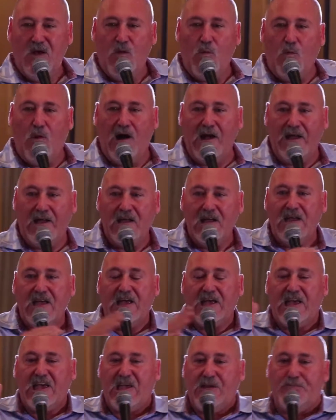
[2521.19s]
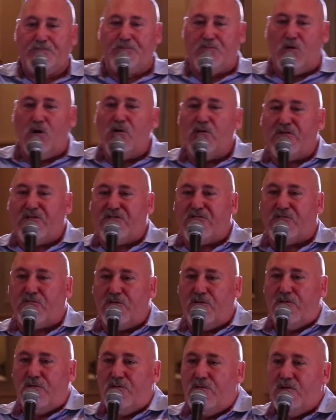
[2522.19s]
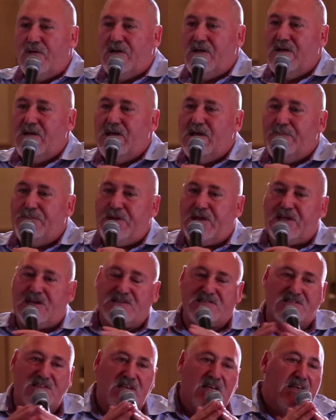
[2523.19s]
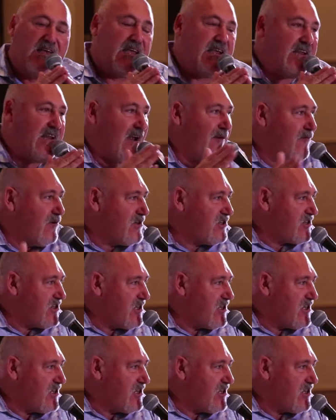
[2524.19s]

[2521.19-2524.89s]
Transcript: Why? He broke through because he never